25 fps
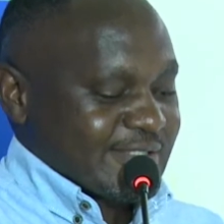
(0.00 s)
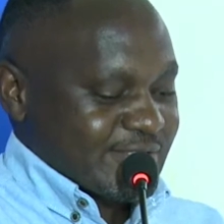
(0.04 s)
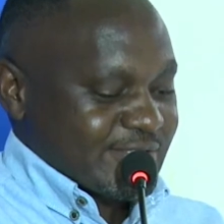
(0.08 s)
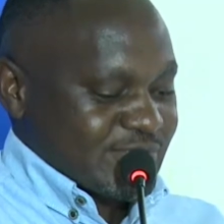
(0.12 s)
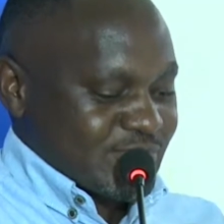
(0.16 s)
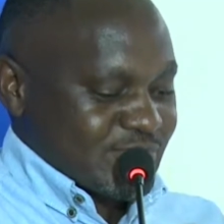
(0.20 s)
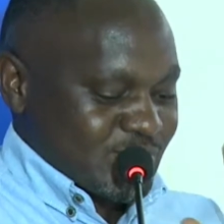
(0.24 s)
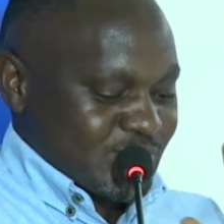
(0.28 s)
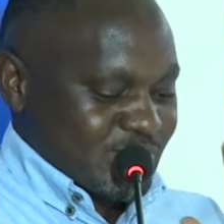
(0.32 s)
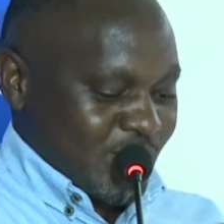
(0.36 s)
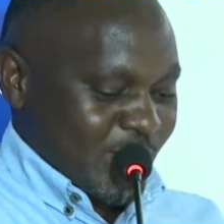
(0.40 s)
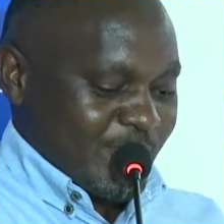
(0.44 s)

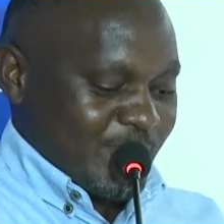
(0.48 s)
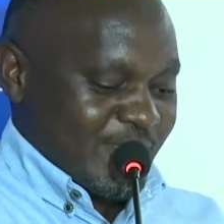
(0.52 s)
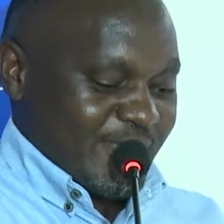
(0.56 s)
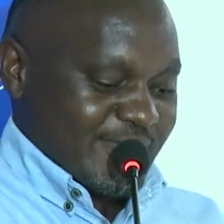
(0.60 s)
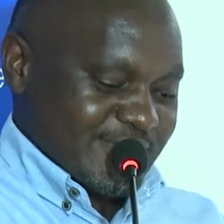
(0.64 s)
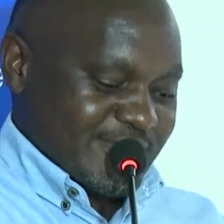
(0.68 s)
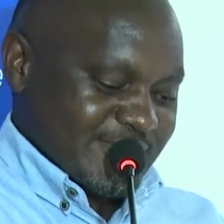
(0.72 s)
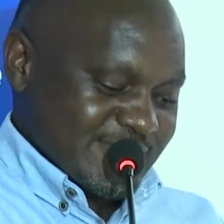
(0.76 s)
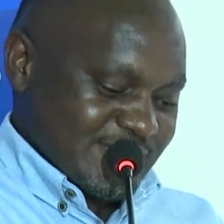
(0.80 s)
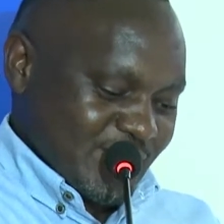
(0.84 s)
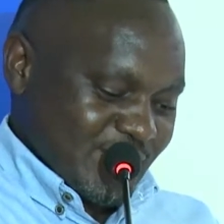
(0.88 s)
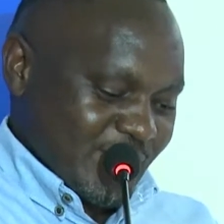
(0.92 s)
Stop
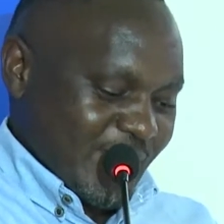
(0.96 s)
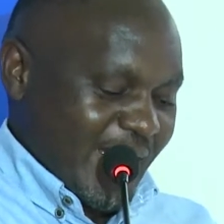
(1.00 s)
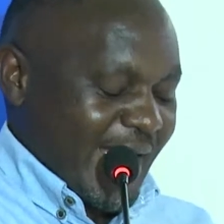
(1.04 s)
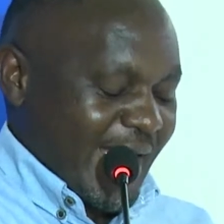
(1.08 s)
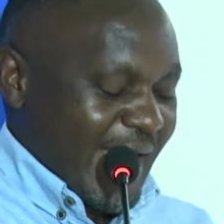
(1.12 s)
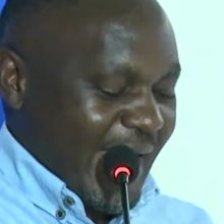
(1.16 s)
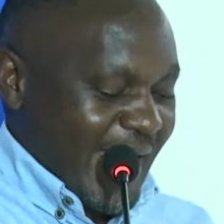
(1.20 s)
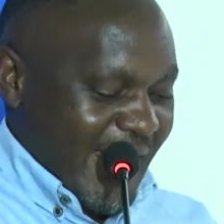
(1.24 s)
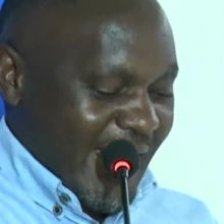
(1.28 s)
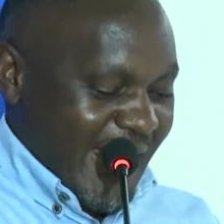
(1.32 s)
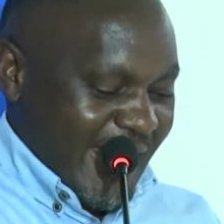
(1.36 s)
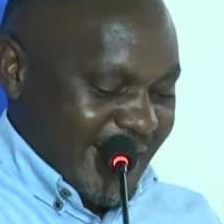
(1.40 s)
it. So
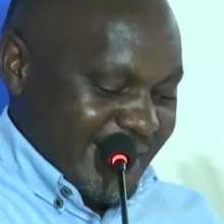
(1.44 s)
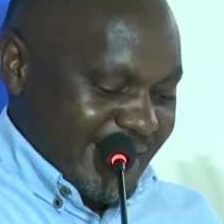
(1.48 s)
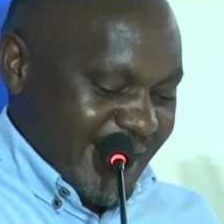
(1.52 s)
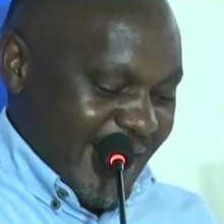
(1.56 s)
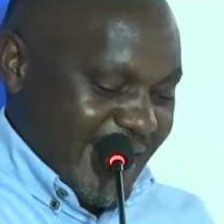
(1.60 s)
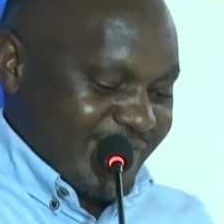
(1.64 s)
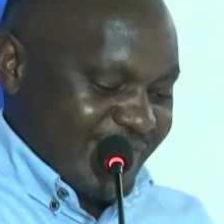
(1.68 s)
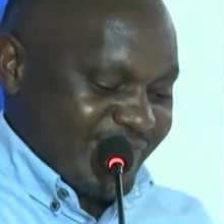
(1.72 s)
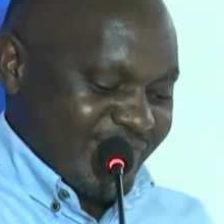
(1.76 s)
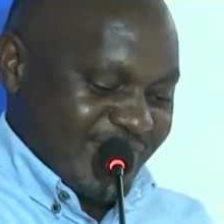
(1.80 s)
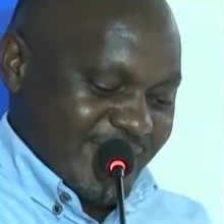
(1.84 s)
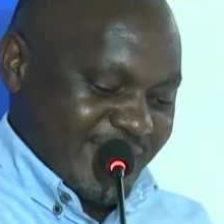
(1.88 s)

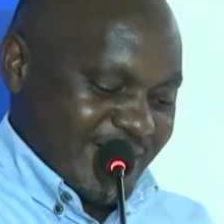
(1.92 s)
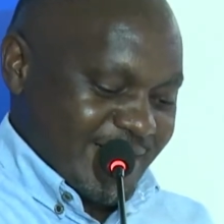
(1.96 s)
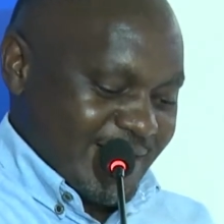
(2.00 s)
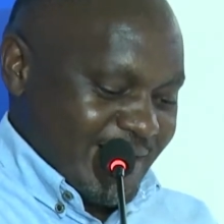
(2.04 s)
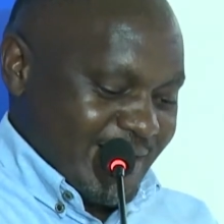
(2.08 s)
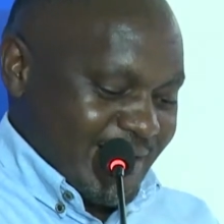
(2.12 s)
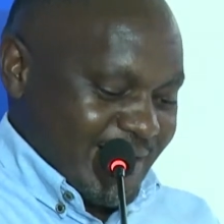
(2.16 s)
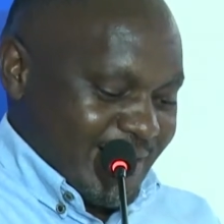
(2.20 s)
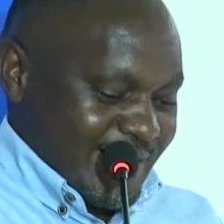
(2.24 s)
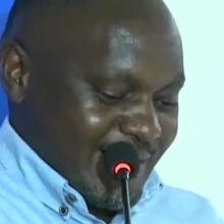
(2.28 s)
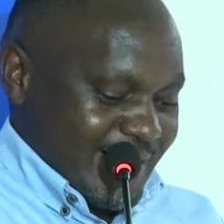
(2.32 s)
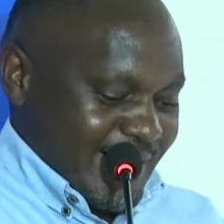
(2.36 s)
I feel
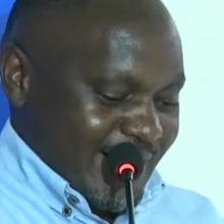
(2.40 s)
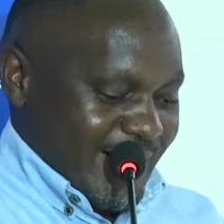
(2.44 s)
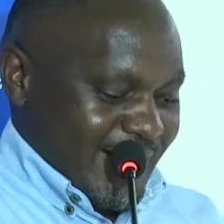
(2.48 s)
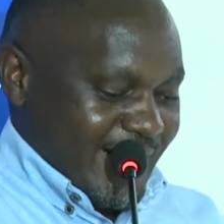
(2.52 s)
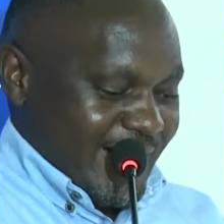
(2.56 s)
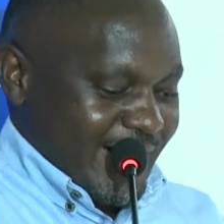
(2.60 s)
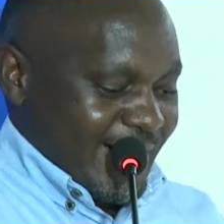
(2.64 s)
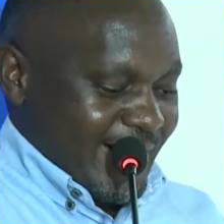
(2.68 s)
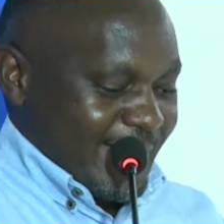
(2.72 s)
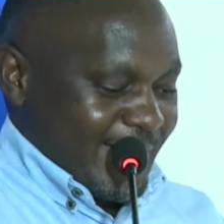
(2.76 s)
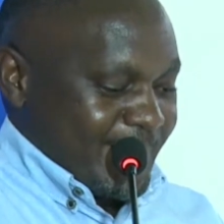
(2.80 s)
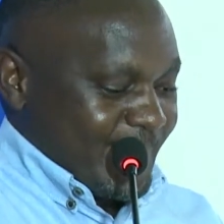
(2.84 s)

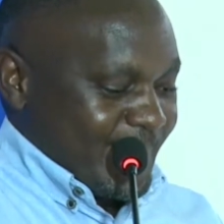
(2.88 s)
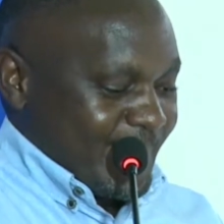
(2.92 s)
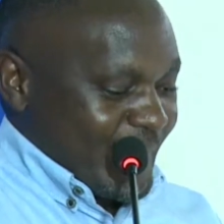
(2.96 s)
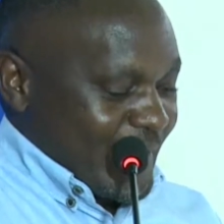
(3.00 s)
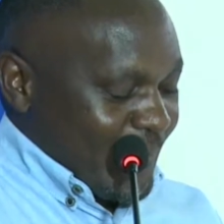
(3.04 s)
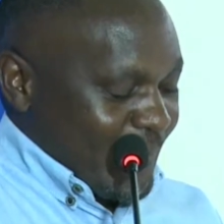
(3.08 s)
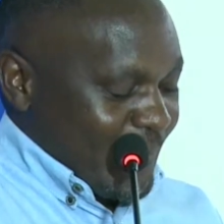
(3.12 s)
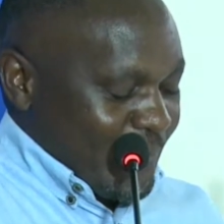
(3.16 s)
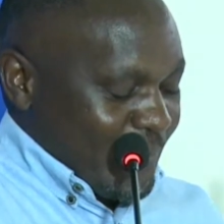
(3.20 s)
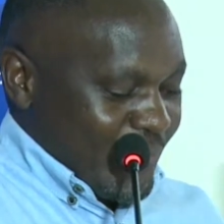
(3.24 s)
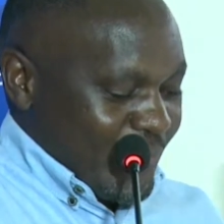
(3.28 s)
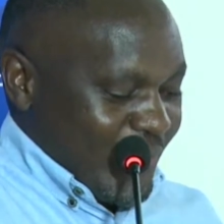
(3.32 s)

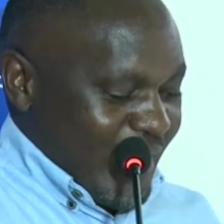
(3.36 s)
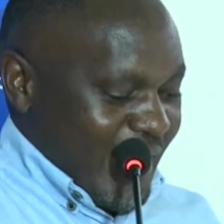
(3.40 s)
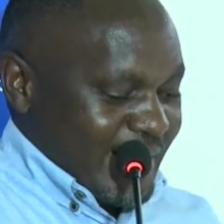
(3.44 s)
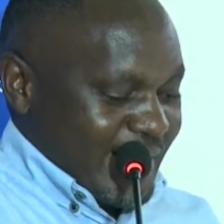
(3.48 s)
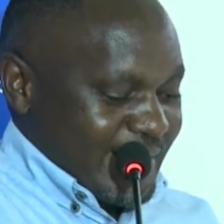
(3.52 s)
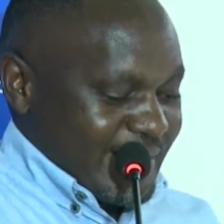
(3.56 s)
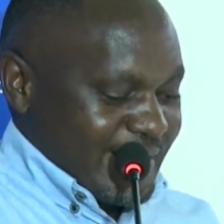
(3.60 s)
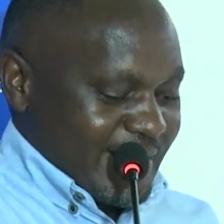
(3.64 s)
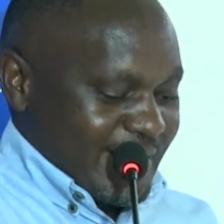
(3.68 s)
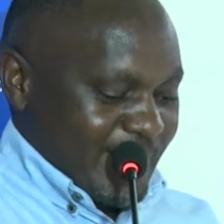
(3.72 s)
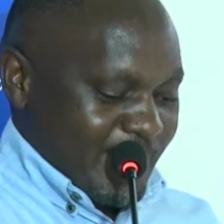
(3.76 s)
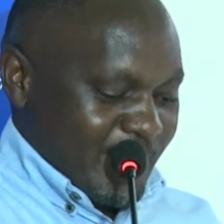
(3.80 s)

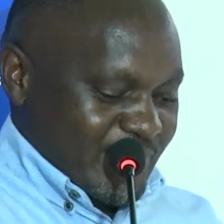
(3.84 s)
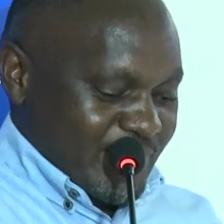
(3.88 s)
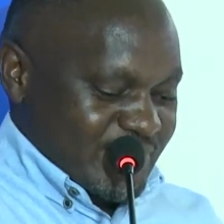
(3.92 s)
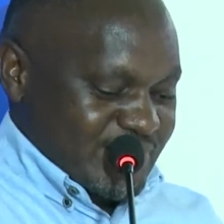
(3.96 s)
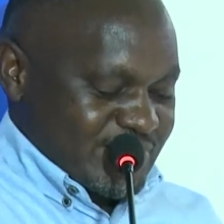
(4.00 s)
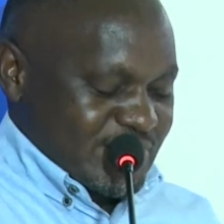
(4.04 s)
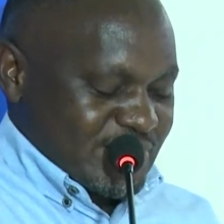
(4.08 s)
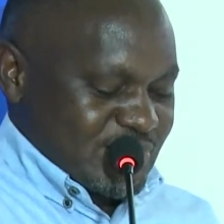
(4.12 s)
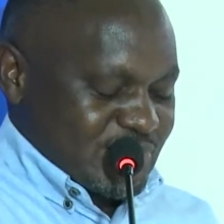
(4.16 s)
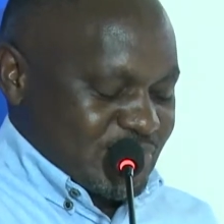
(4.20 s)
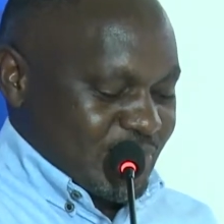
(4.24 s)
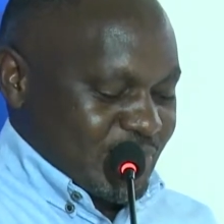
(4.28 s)
branding,
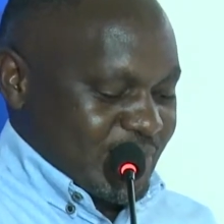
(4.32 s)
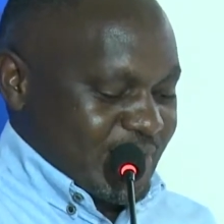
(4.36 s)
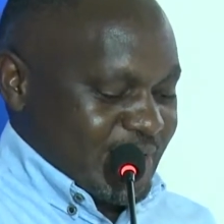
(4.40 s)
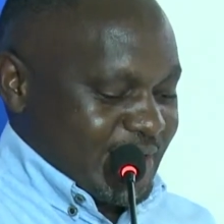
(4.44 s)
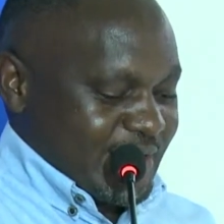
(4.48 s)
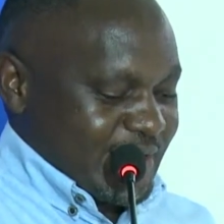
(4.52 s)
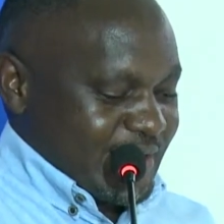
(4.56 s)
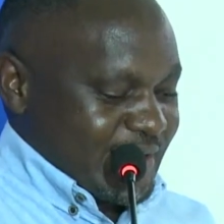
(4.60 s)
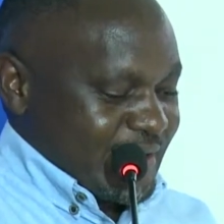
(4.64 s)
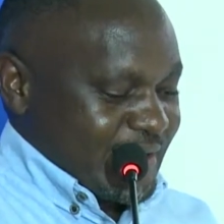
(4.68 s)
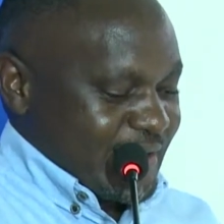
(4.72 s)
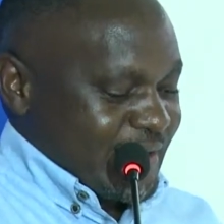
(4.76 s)

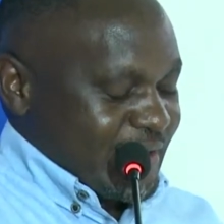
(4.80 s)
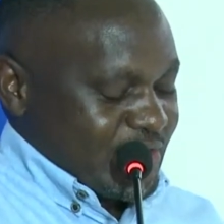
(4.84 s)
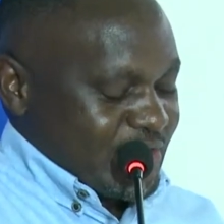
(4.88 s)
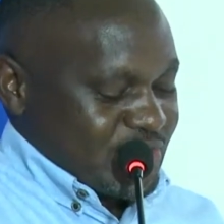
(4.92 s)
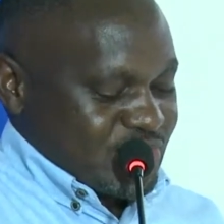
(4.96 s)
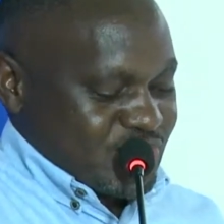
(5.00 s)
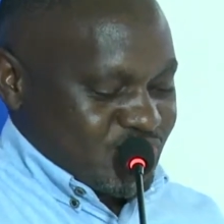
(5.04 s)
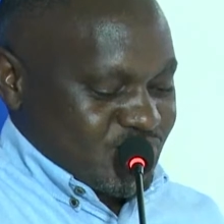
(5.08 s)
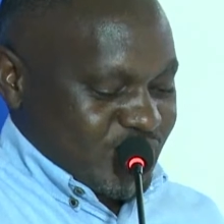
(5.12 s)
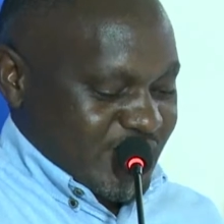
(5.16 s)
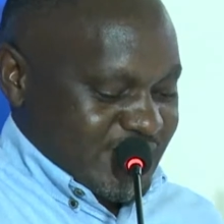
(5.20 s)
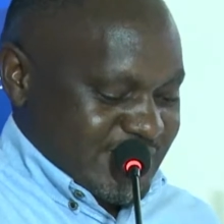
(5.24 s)
positioning,
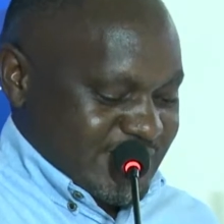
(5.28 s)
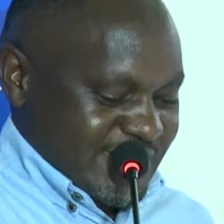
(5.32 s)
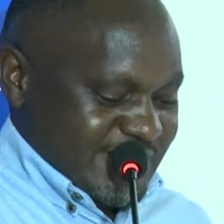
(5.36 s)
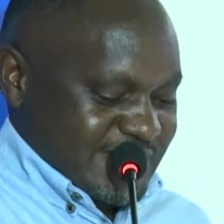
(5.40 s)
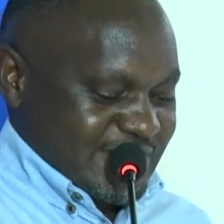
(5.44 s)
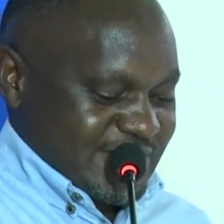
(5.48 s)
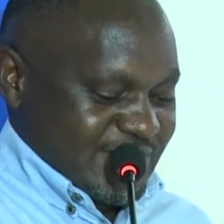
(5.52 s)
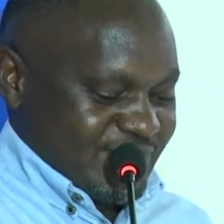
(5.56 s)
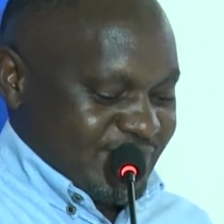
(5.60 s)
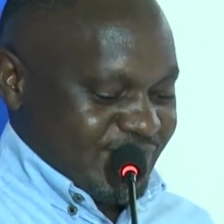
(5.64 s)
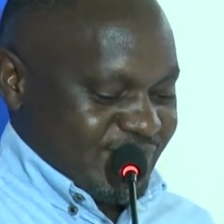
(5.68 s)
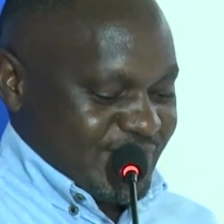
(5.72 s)

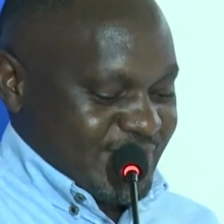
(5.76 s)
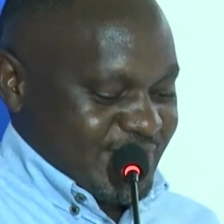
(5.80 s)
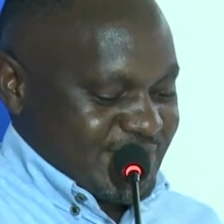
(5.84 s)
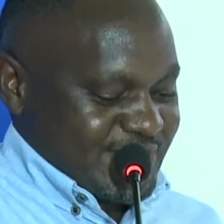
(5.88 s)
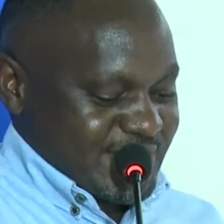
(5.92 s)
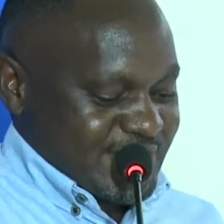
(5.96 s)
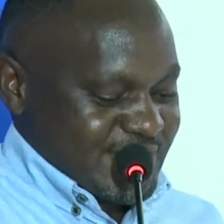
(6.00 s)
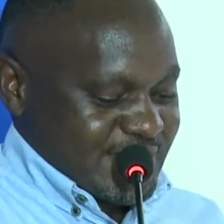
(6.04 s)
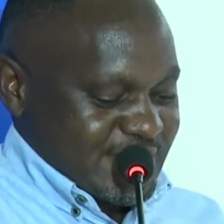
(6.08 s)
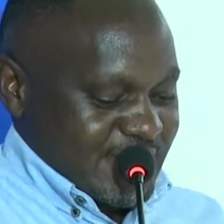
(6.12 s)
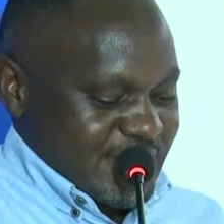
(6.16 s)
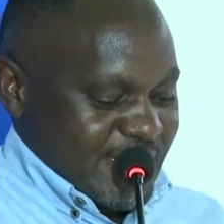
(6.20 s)
strategic
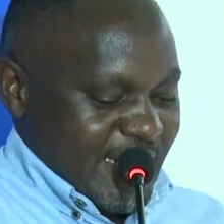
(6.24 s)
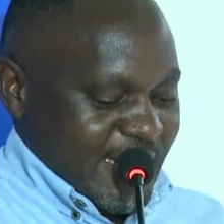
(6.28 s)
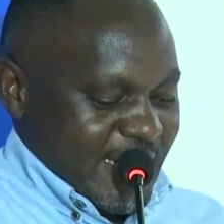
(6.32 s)
fit.